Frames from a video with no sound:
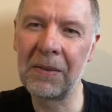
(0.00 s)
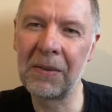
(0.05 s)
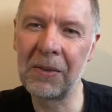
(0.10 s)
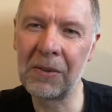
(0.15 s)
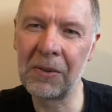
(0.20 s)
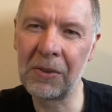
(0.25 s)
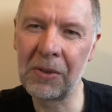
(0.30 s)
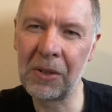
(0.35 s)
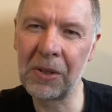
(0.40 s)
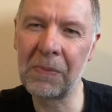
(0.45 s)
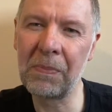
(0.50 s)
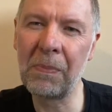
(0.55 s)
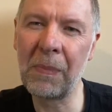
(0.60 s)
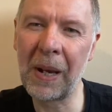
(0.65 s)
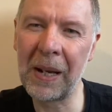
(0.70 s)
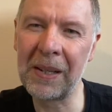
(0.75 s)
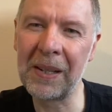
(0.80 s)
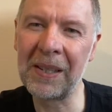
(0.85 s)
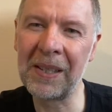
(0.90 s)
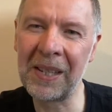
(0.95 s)
just
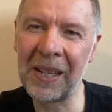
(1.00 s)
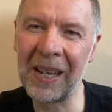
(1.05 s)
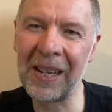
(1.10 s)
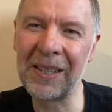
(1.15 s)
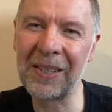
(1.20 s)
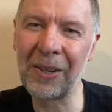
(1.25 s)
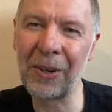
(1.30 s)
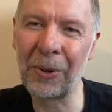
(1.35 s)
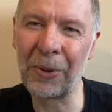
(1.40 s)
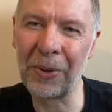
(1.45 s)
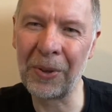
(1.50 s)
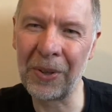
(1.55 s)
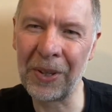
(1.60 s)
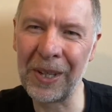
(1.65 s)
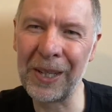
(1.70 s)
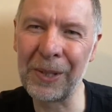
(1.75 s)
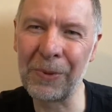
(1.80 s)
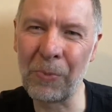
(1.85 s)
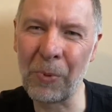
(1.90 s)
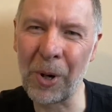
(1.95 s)
meditate on
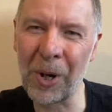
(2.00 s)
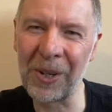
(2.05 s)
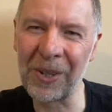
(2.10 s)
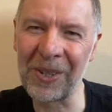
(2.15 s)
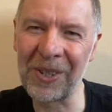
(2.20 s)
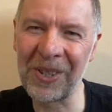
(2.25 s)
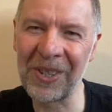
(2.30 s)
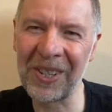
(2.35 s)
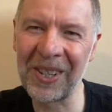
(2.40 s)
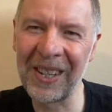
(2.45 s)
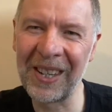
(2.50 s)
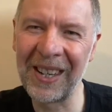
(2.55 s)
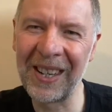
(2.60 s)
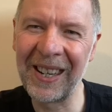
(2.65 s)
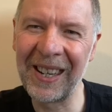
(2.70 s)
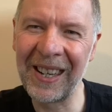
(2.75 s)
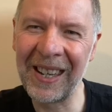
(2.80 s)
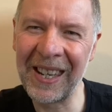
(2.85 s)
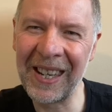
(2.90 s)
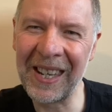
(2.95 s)
these words:
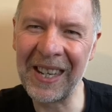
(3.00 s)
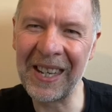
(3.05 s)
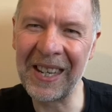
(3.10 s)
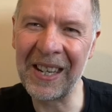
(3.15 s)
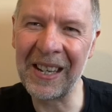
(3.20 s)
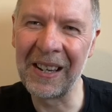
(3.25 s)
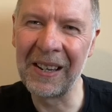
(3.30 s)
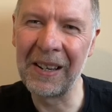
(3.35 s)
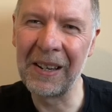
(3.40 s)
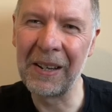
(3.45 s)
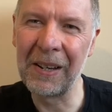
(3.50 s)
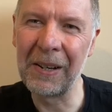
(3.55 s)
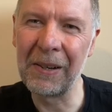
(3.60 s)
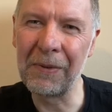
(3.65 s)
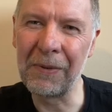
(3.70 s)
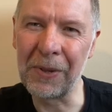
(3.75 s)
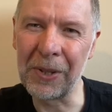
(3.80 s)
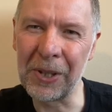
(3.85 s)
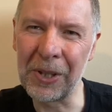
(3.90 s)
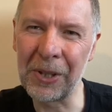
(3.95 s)
He
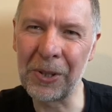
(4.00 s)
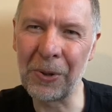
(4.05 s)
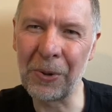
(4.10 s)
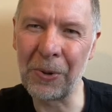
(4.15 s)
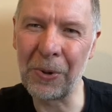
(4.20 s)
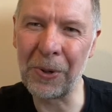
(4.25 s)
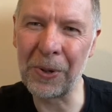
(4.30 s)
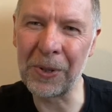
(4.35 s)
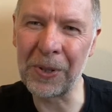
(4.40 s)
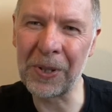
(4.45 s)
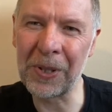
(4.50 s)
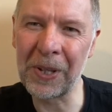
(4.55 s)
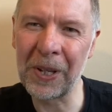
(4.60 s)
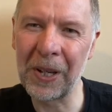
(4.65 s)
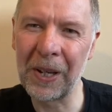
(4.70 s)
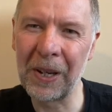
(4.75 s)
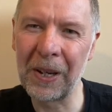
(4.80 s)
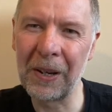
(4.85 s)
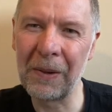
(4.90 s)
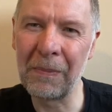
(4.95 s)
restores
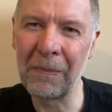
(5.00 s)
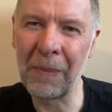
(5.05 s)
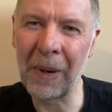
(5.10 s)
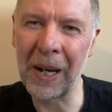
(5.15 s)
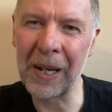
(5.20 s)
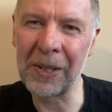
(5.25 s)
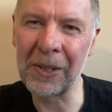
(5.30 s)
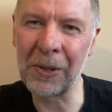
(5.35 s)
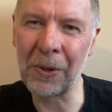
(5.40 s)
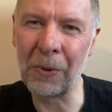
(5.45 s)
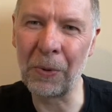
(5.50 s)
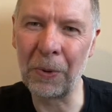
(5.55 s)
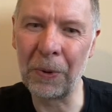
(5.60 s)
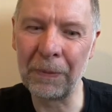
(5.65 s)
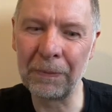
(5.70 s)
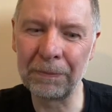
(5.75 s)
my soul.